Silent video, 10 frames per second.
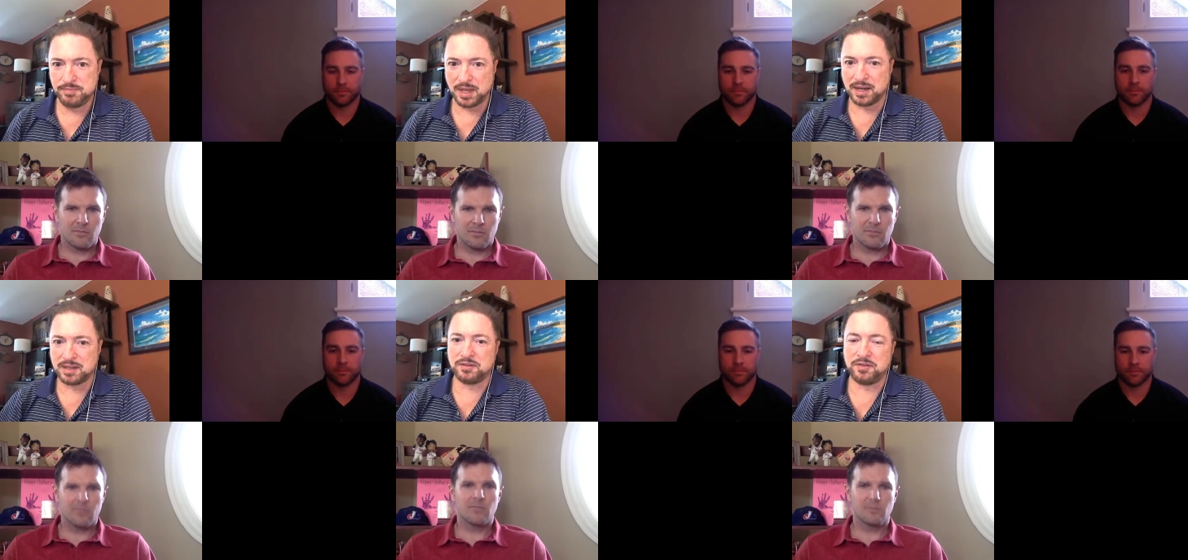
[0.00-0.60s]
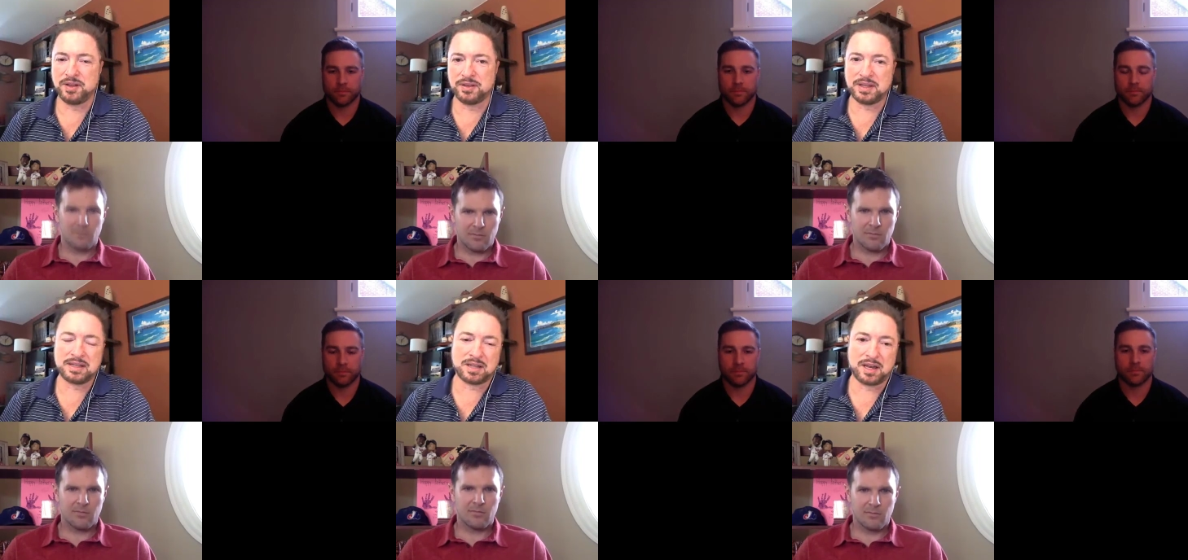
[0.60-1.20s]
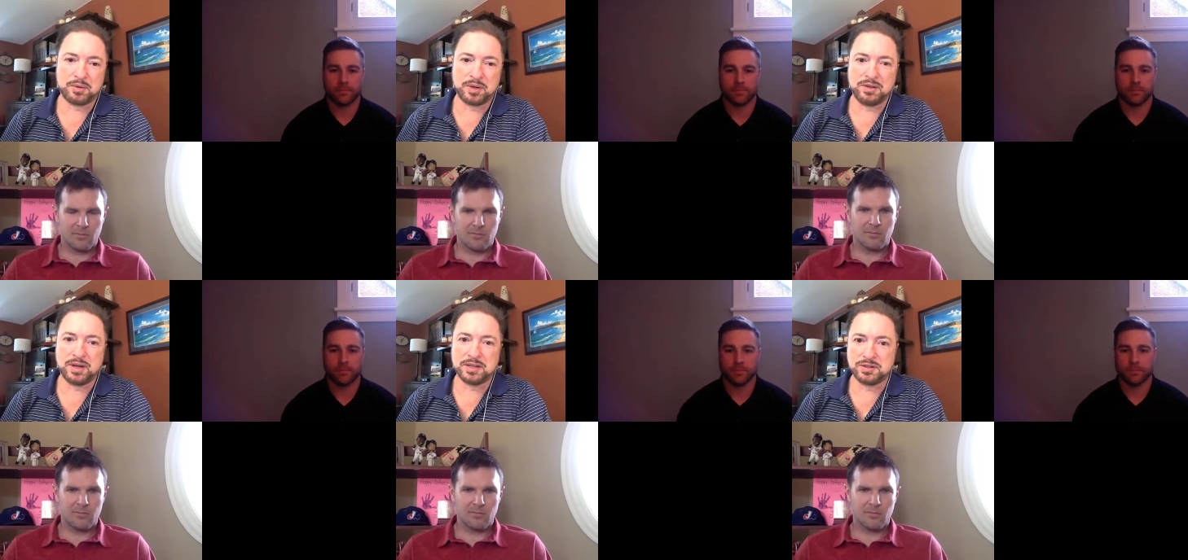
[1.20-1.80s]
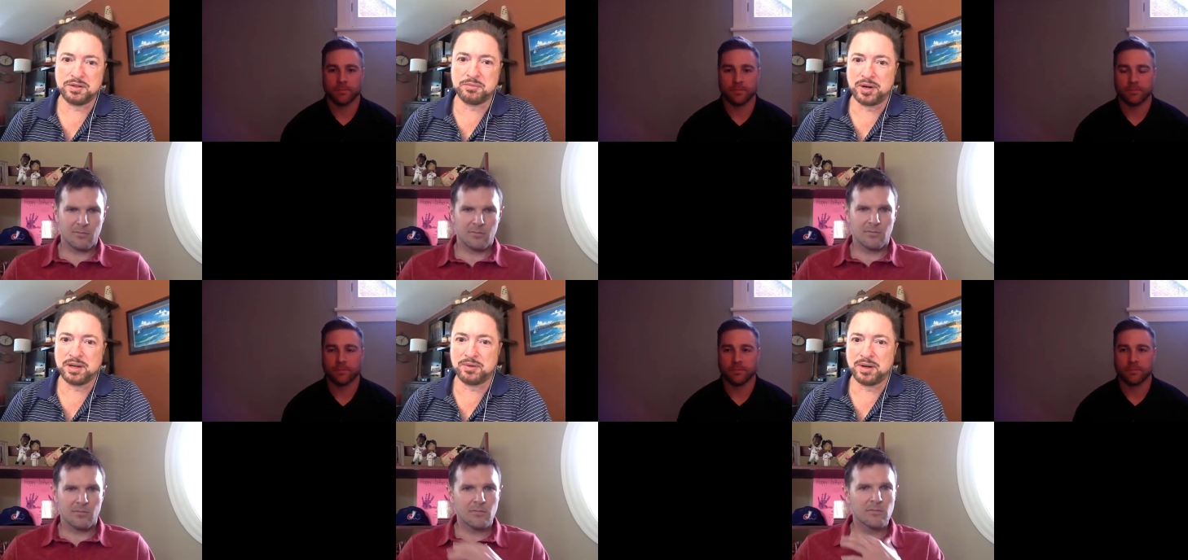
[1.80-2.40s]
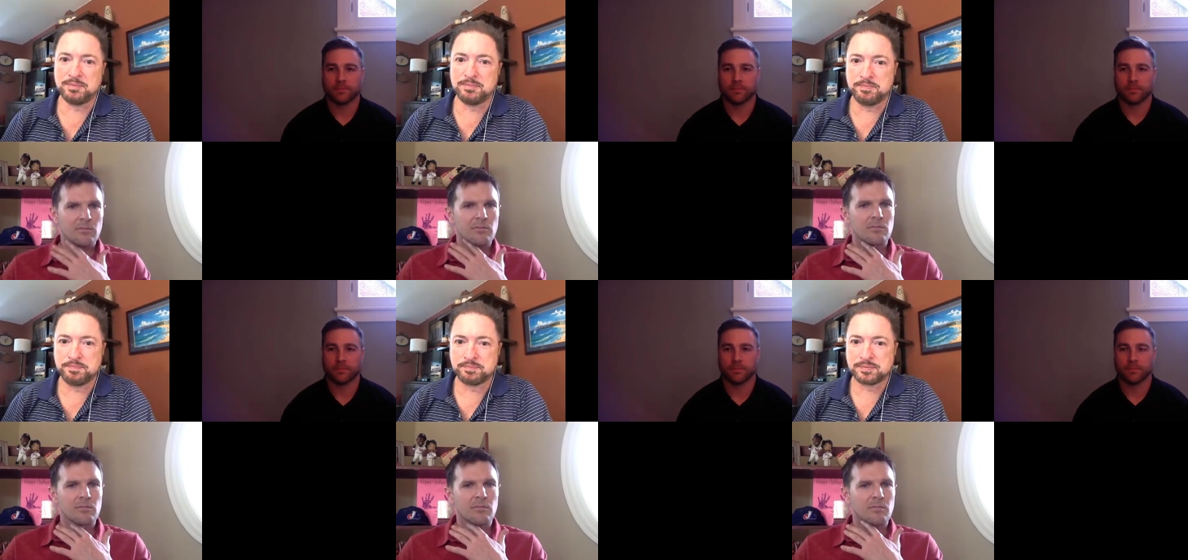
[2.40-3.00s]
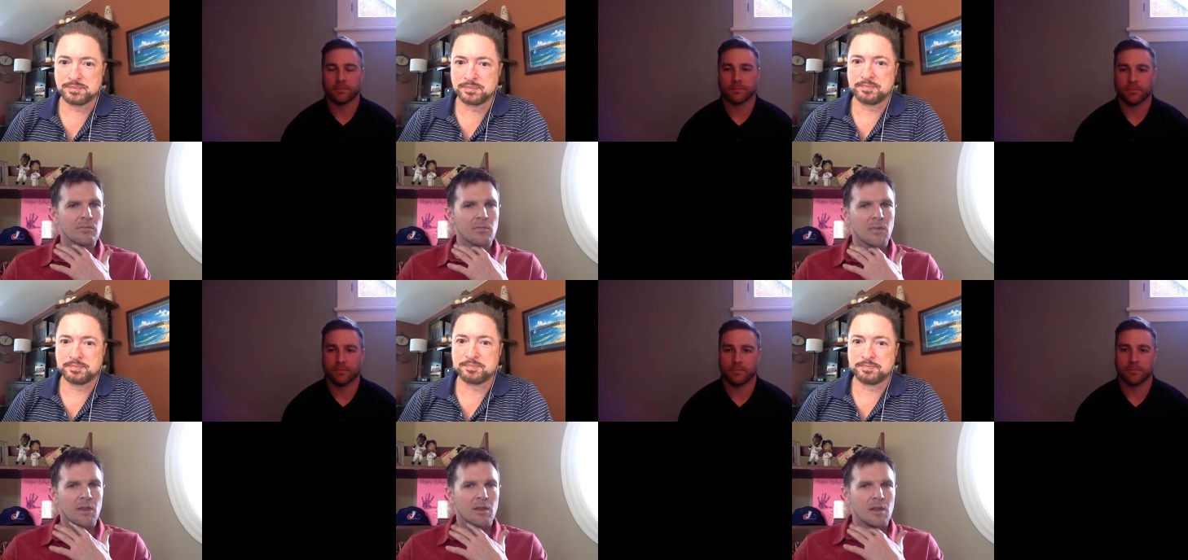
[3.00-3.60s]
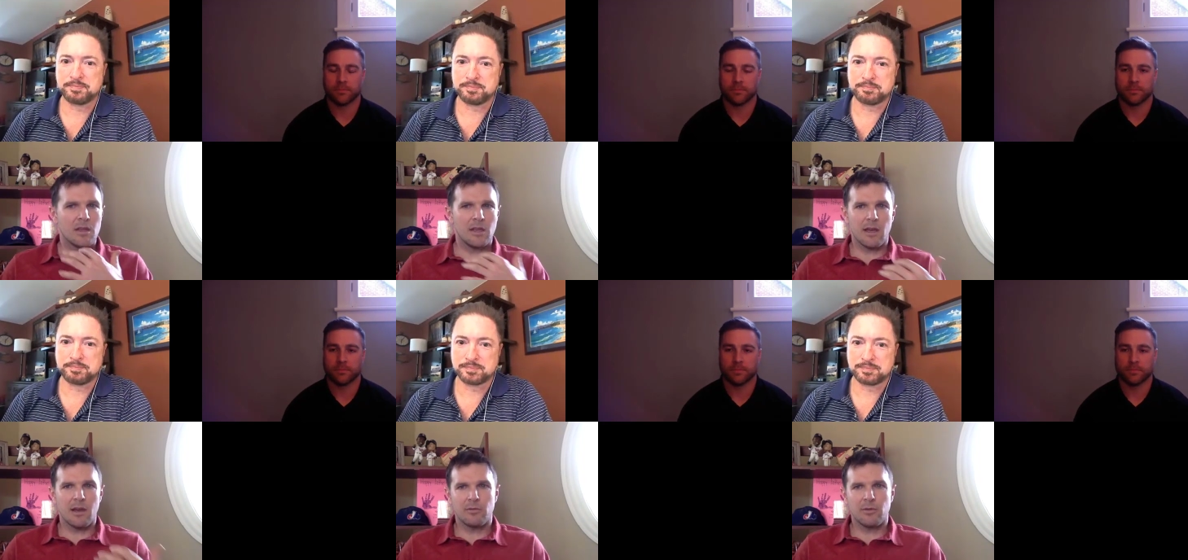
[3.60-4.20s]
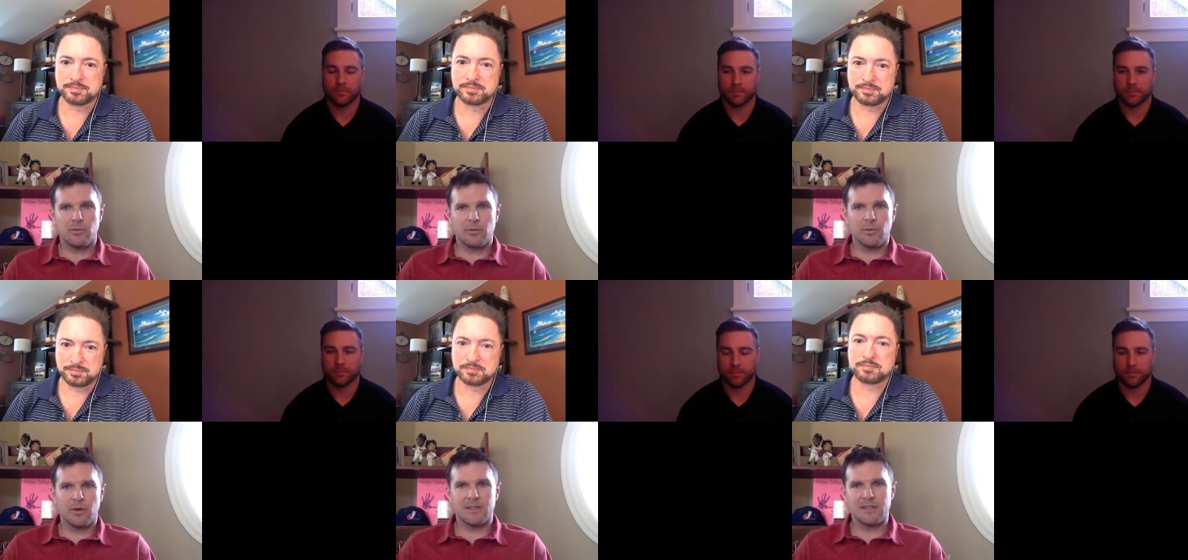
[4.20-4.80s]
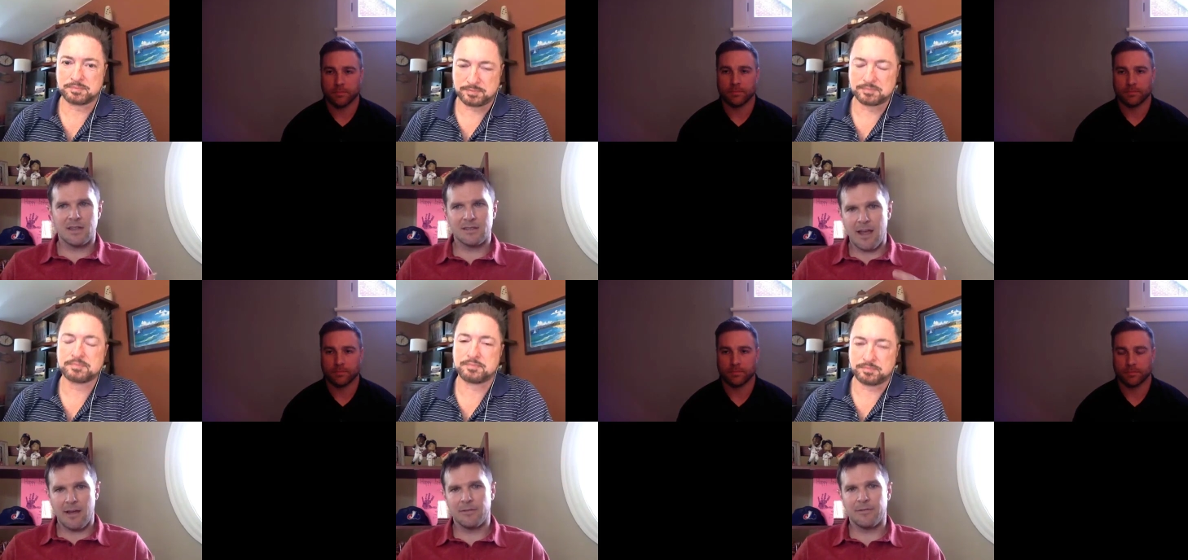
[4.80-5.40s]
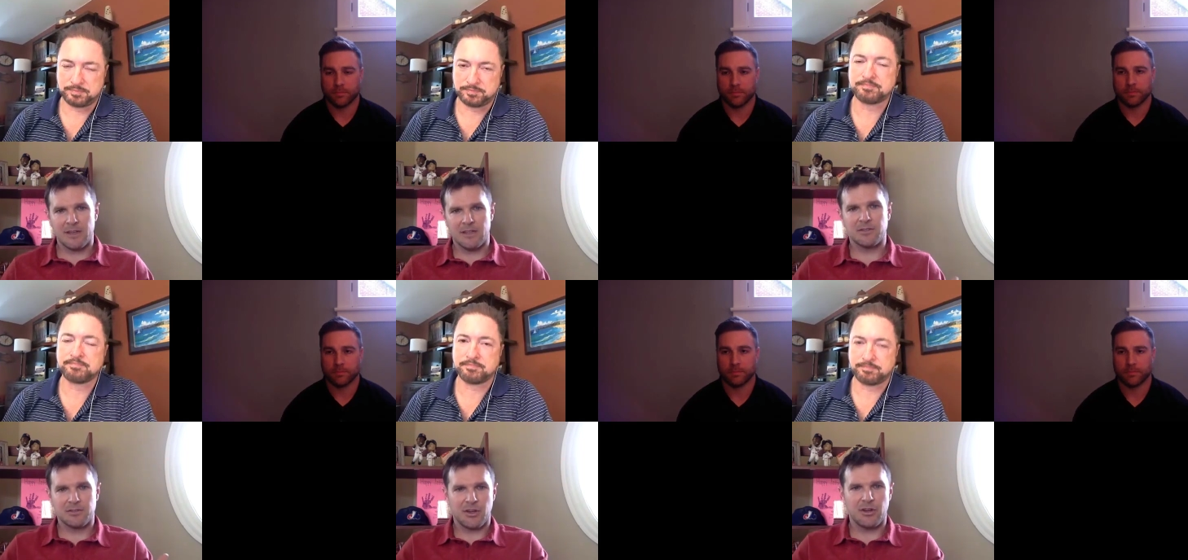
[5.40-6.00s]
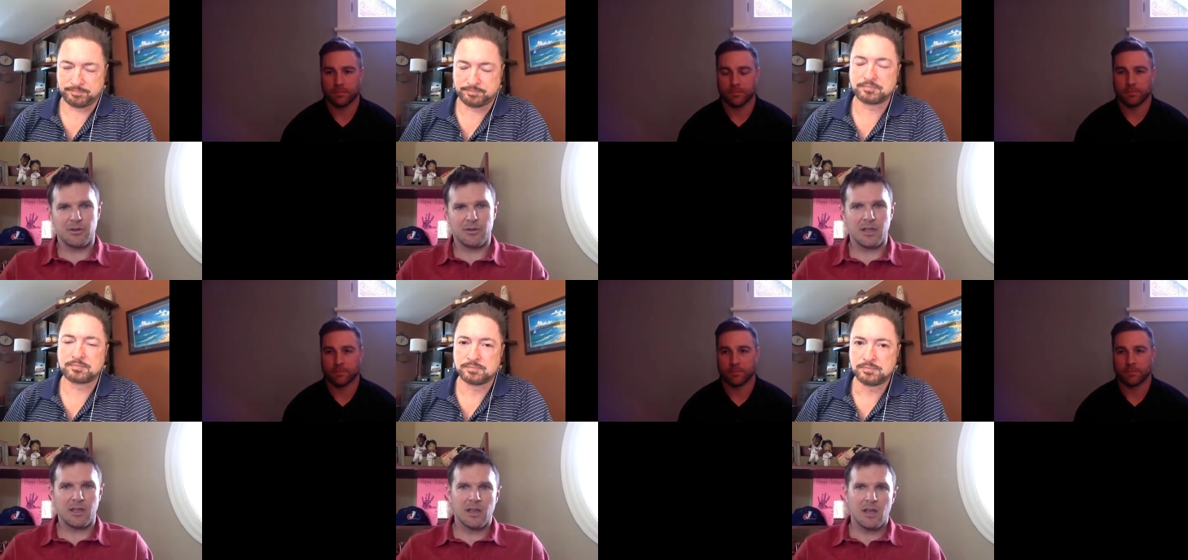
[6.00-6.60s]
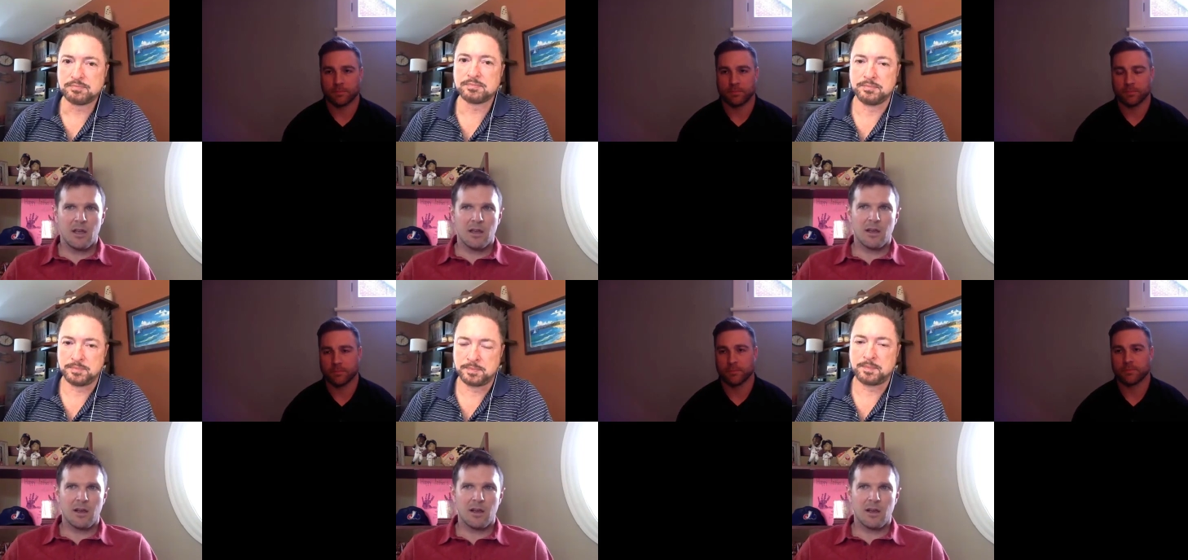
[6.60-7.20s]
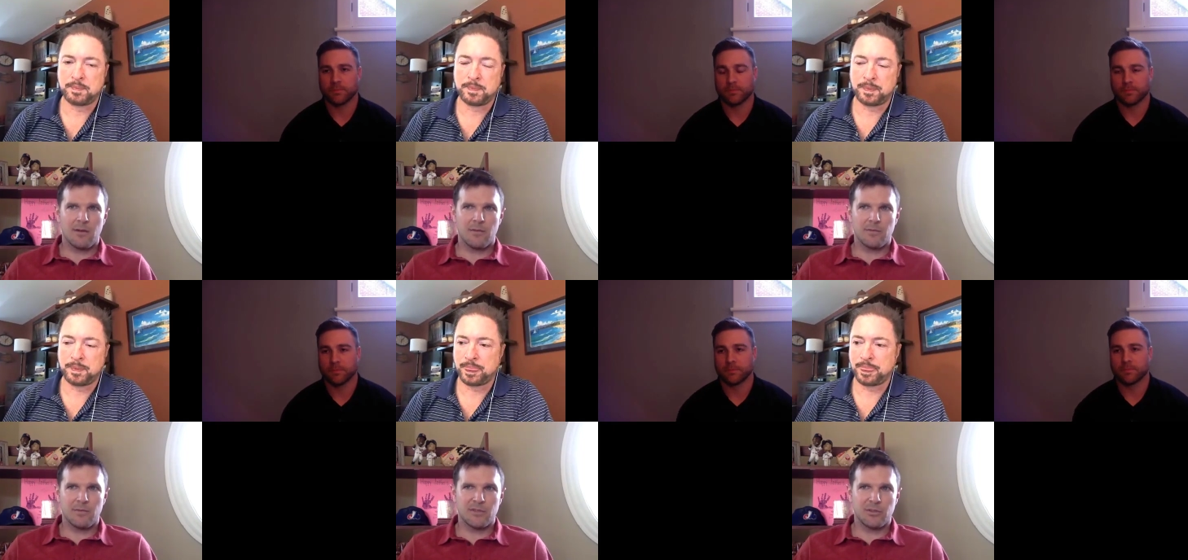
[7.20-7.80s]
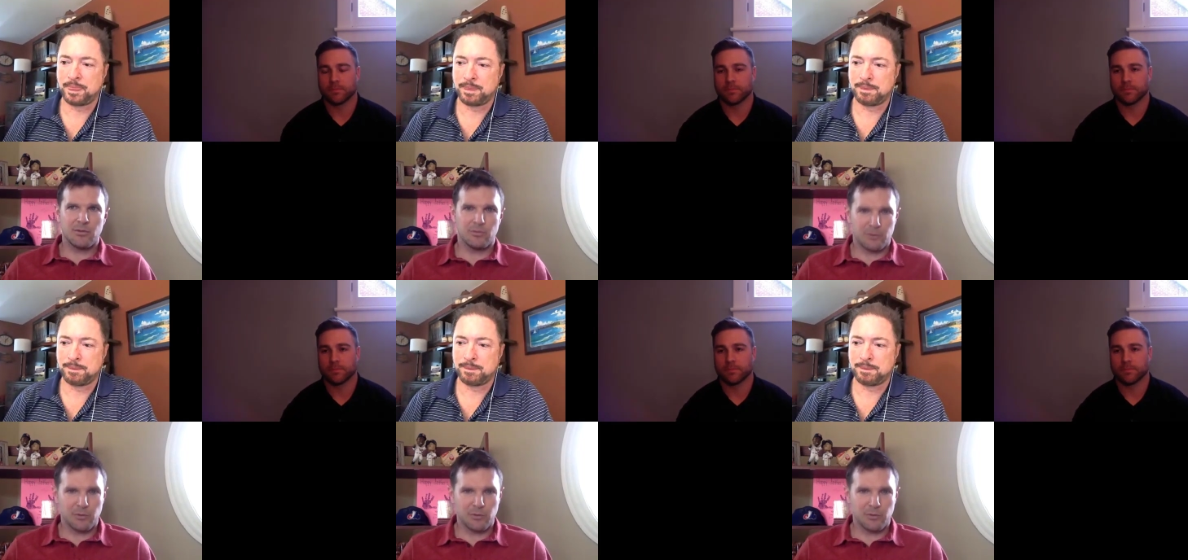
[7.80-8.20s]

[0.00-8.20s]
Speaker 1: And I get the feeling that that's a lot of what you guys are doing, Brendan, right?
Speaker 2: yeah, we want these guys to have the financial security to